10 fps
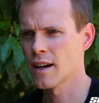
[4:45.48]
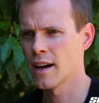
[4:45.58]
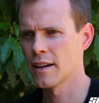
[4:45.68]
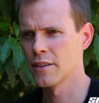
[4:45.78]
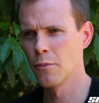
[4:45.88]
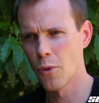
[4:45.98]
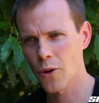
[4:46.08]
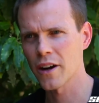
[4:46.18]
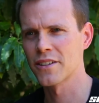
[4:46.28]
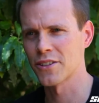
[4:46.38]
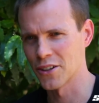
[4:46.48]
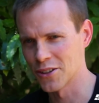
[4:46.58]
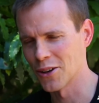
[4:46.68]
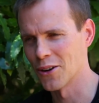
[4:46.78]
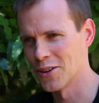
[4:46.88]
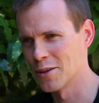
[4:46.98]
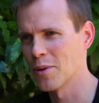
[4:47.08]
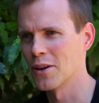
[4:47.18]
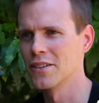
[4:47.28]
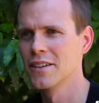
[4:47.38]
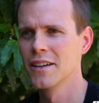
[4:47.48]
And the more I started to learn about